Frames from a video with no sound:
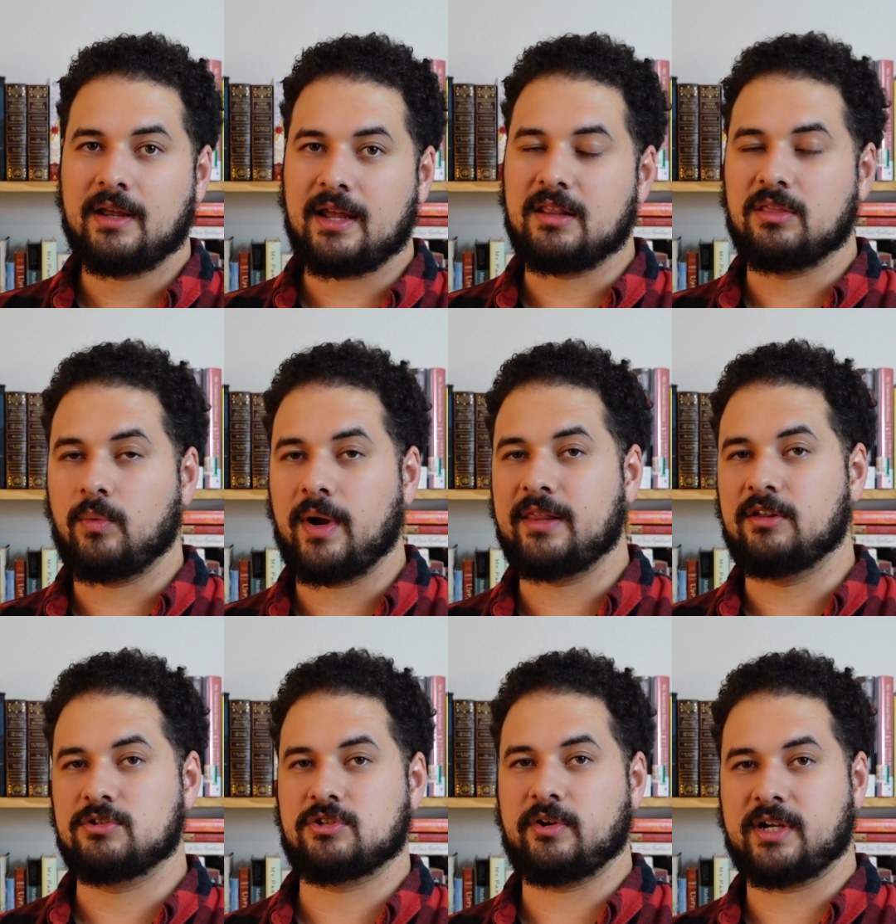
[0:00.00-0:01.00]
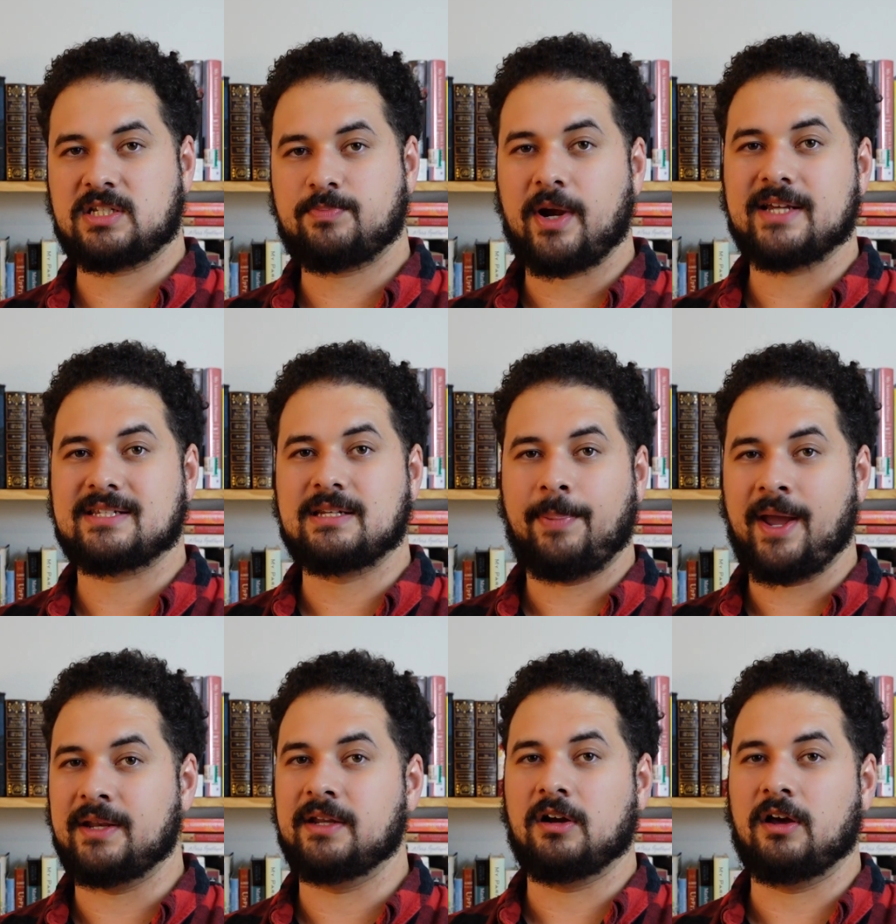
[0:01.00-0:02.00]
in the way those are expressed
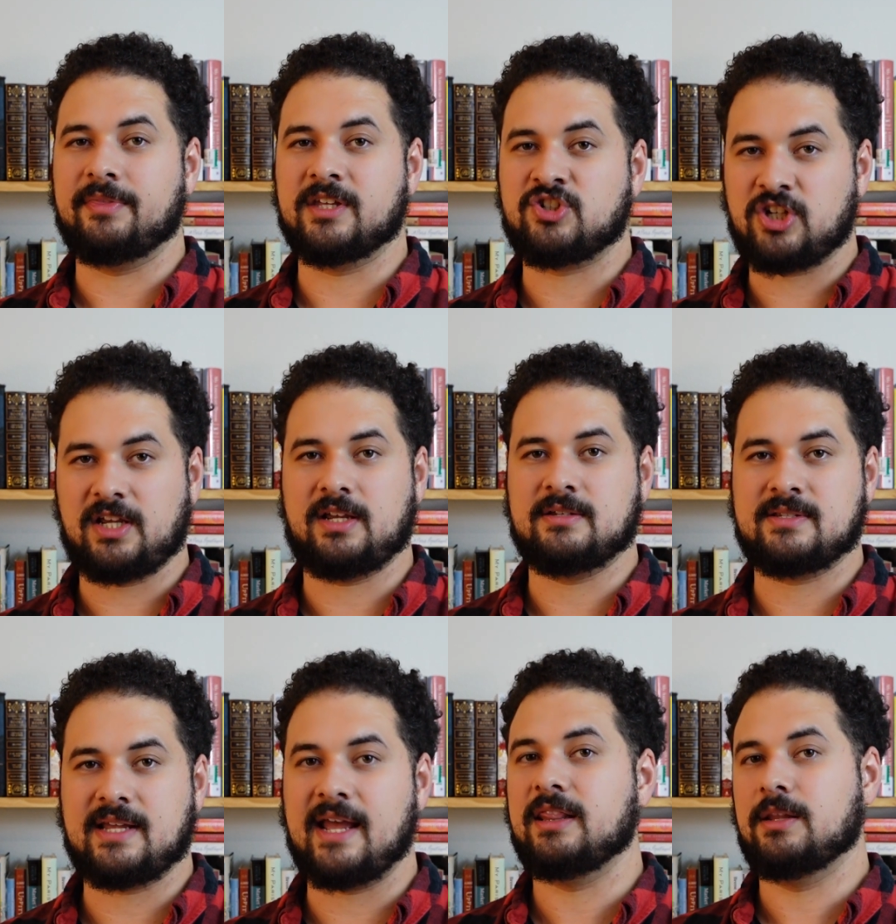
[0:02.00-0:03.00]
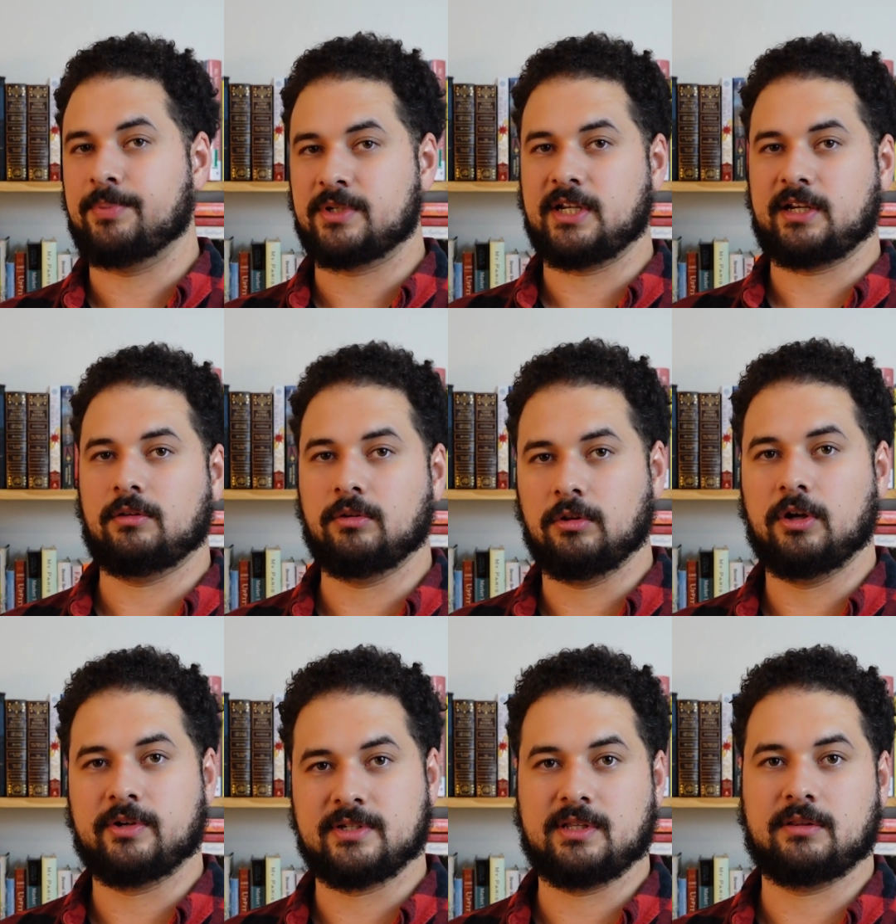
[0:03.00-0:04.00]
depending on the genes and the particular
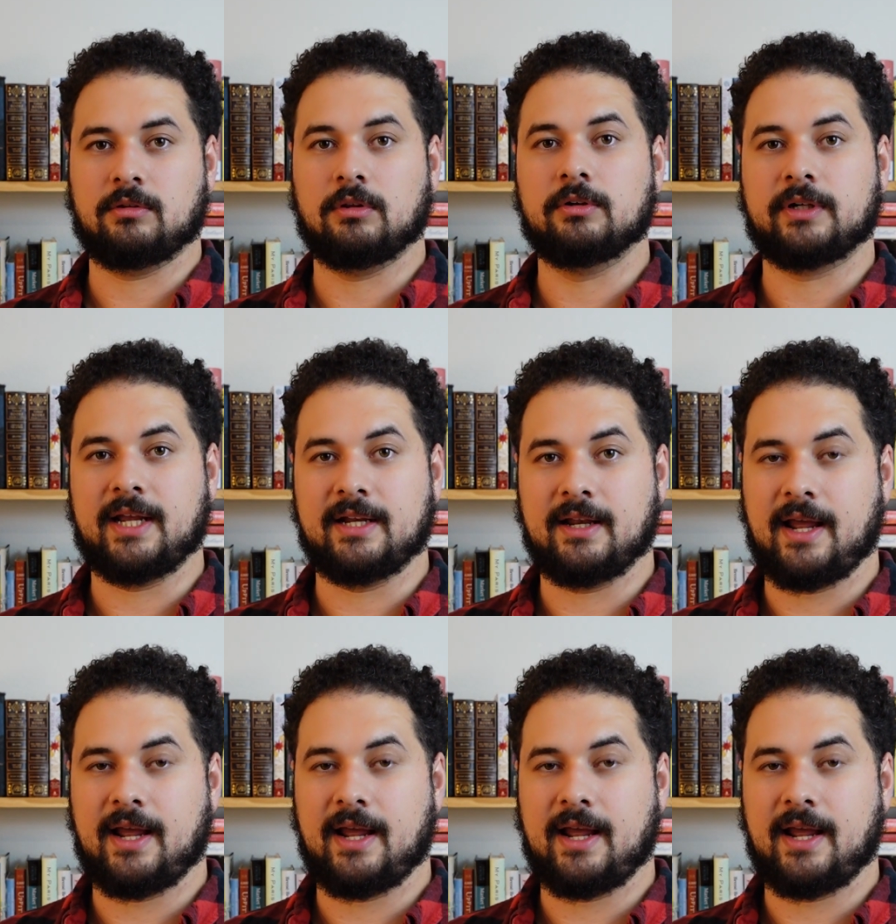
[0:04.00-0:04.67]
locus that they're located